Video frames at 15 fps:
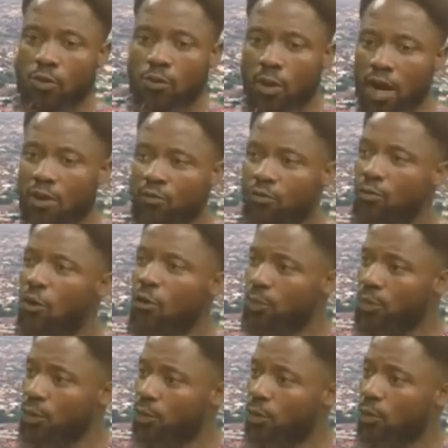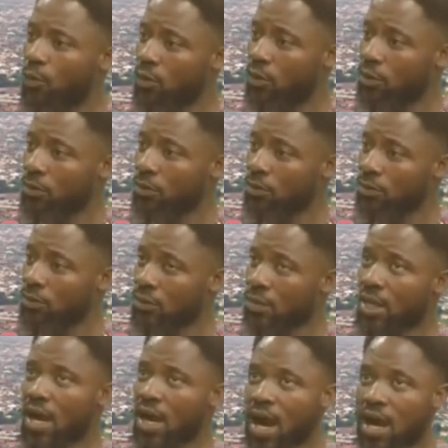You have more people.
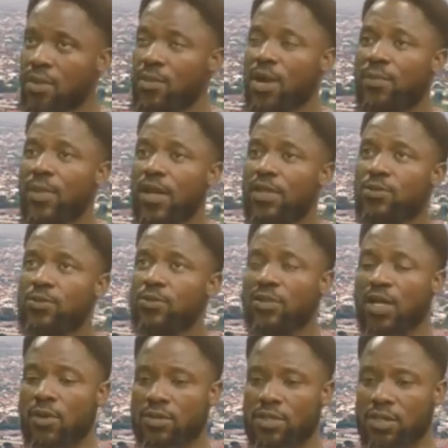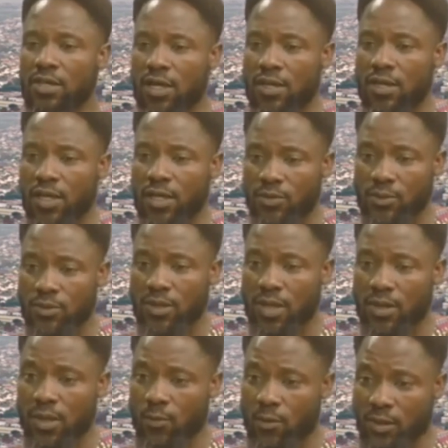I remember in
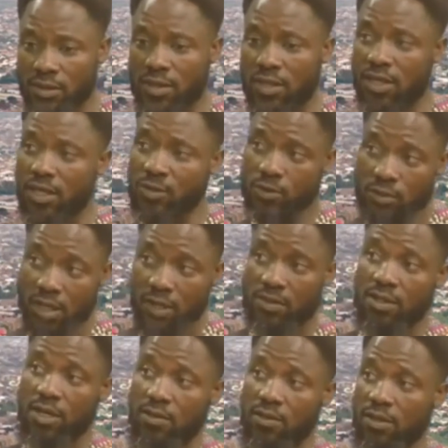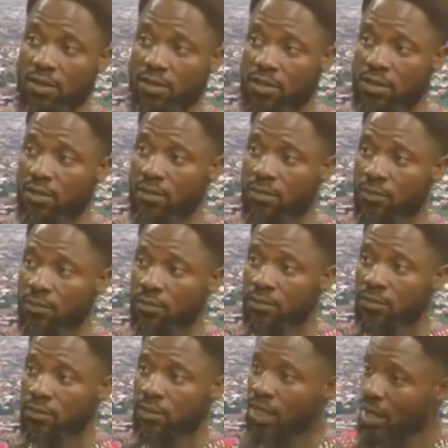2013,
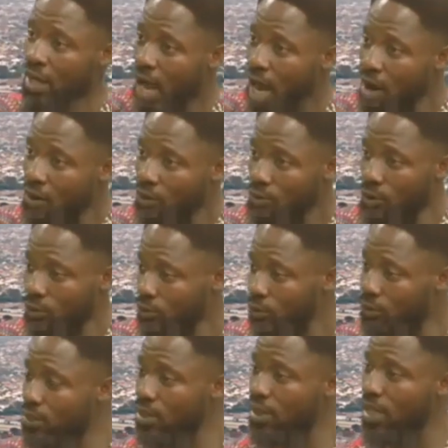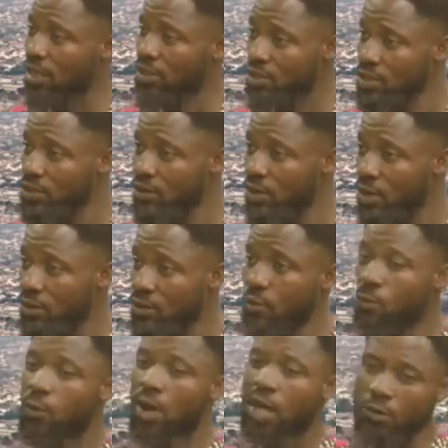our doctors in Nigeria
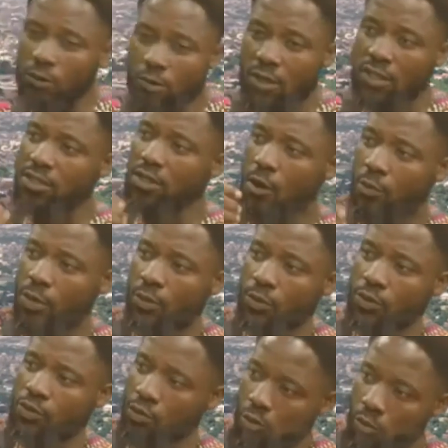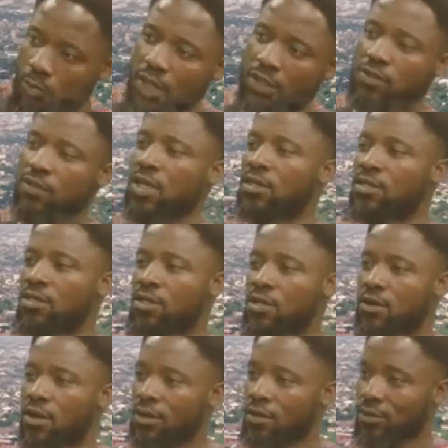were encouraging our people to come back to
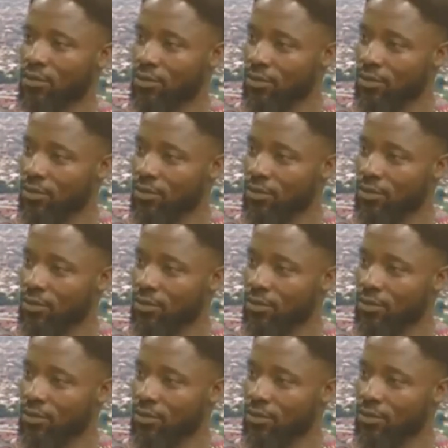Nigeria.